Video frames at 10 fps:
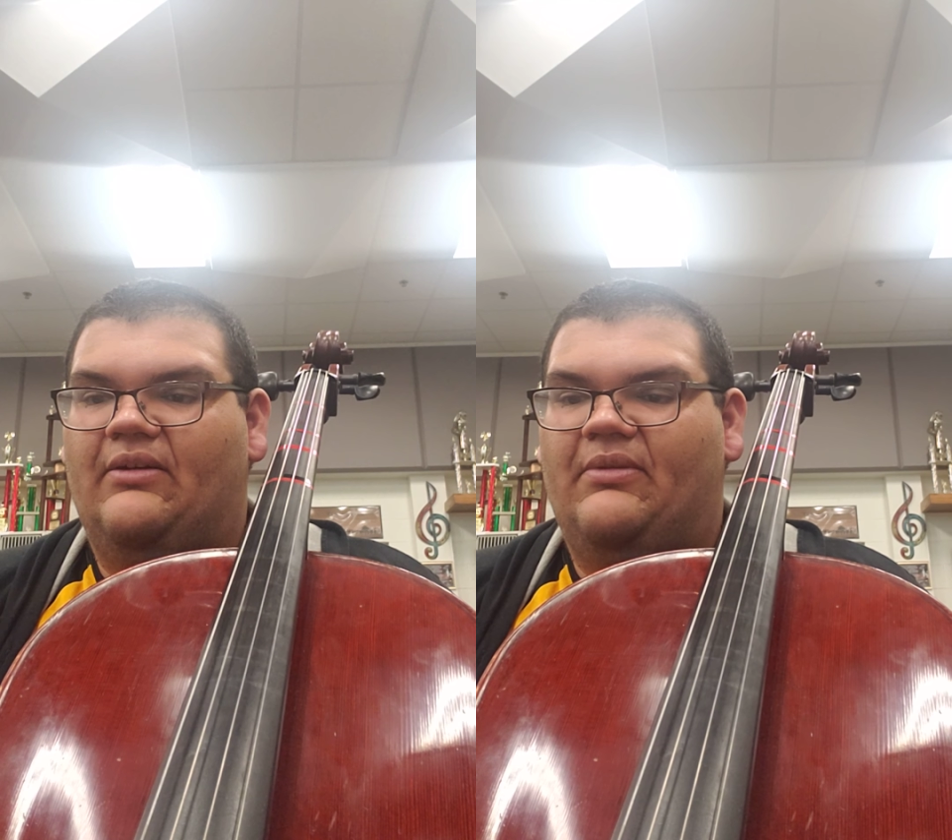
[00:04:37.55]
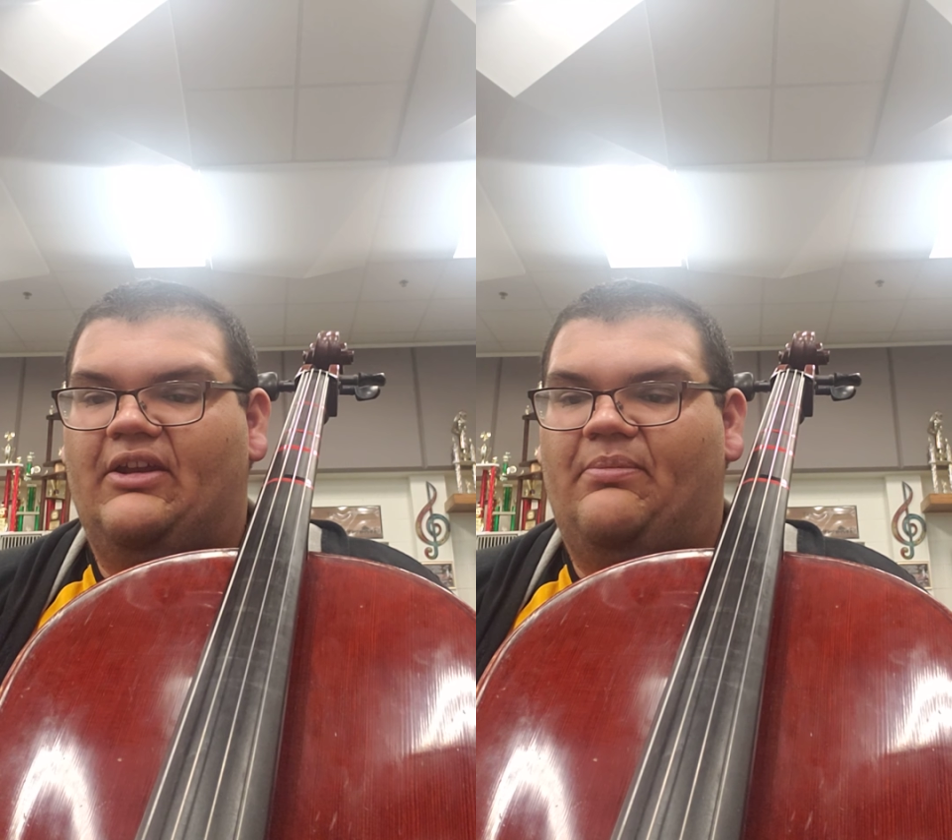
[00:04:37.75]

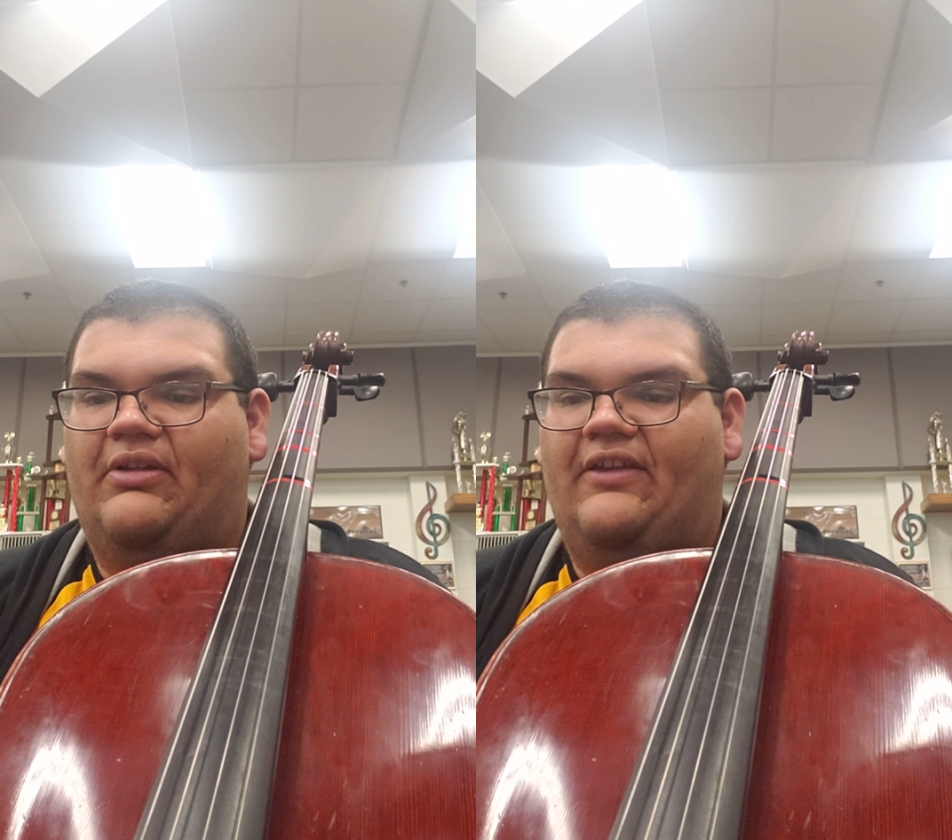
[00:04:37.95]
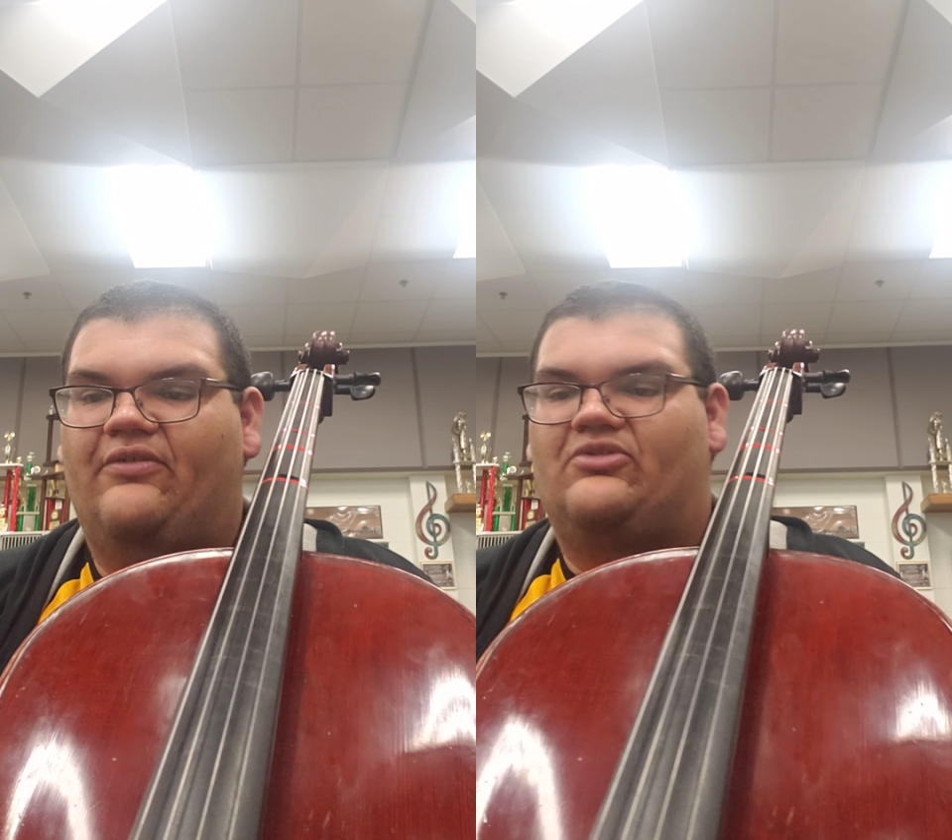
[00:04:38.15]
I'm going to
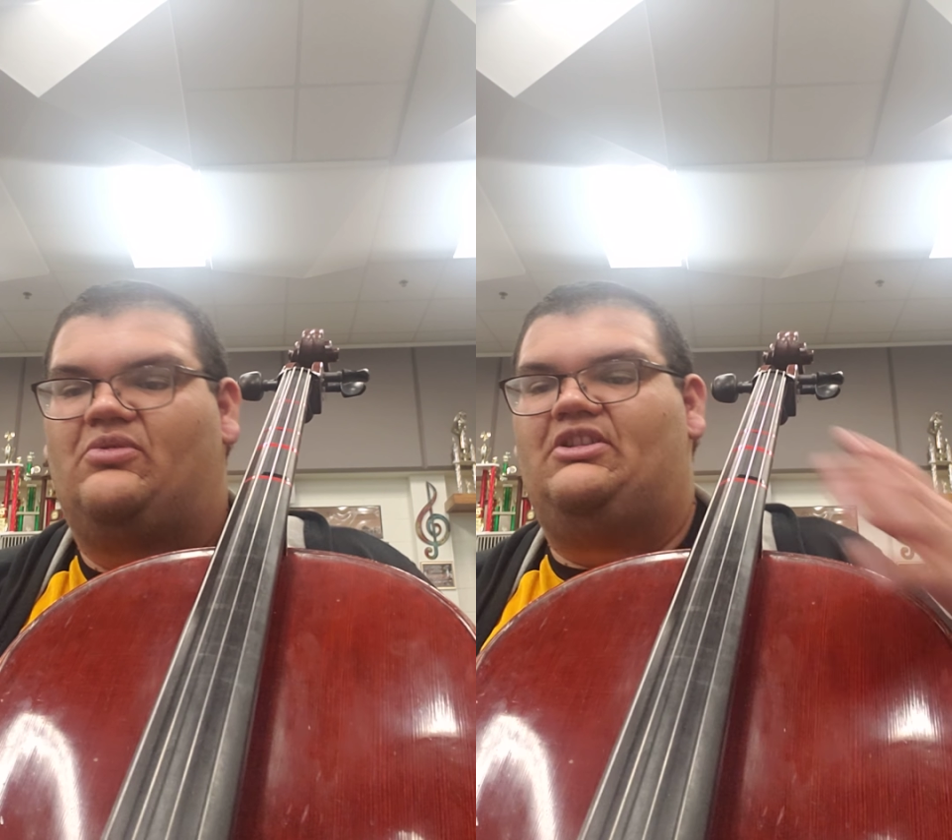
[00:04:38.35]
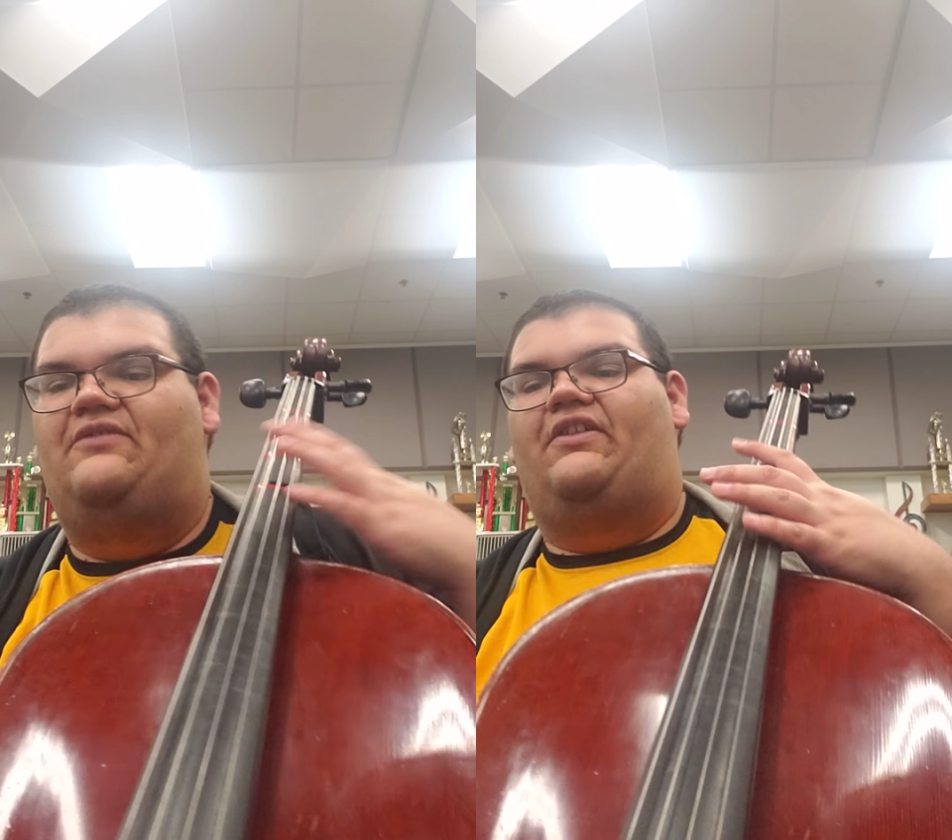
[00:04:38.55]
play from
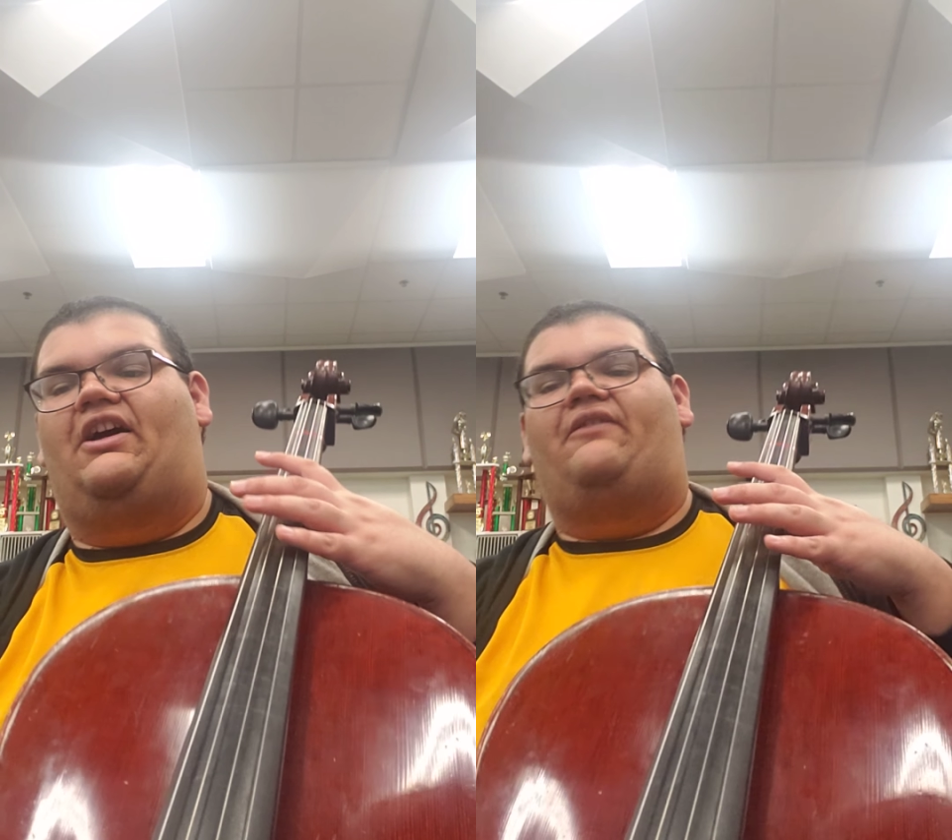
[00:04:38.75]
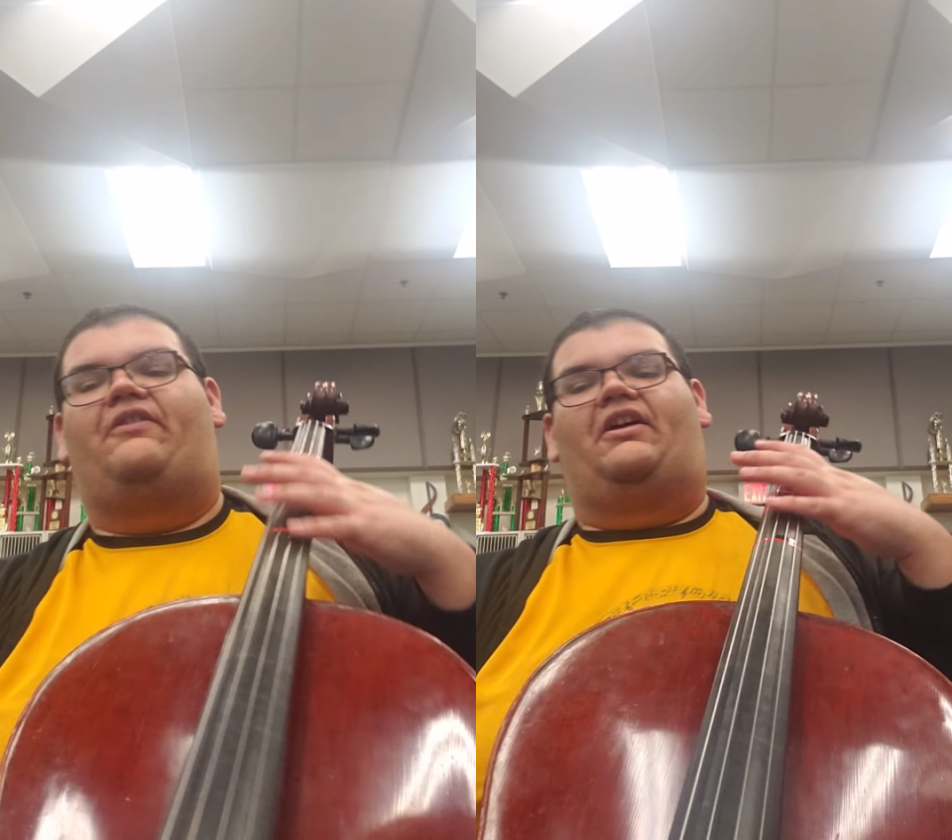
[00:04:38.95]

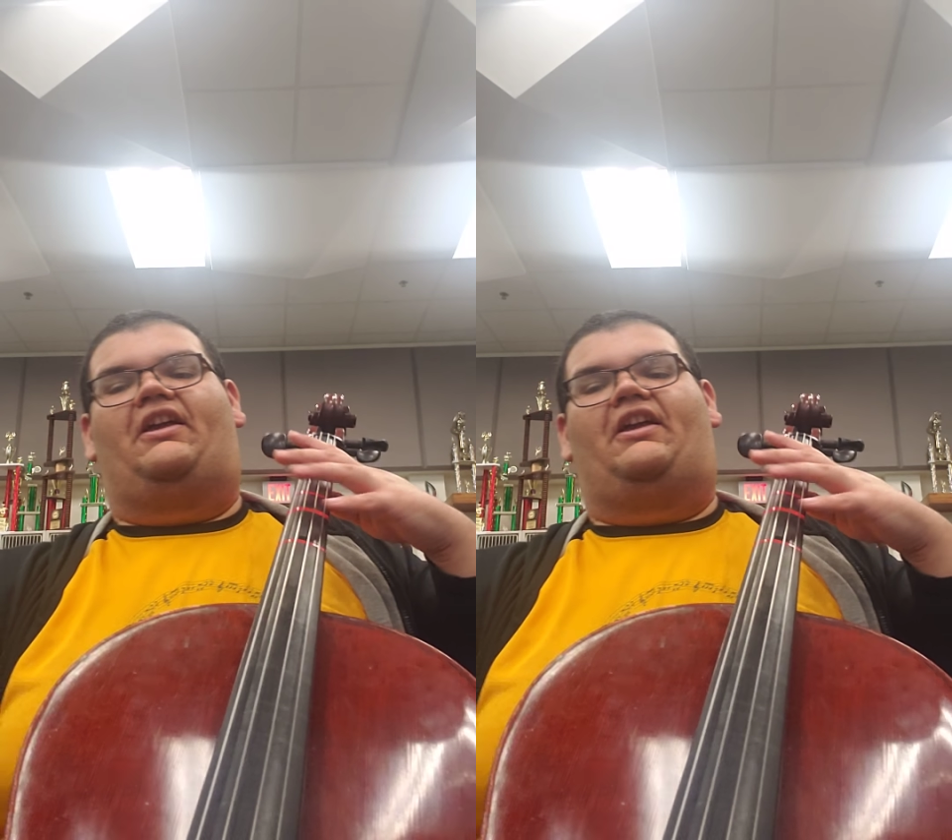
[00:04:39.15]
25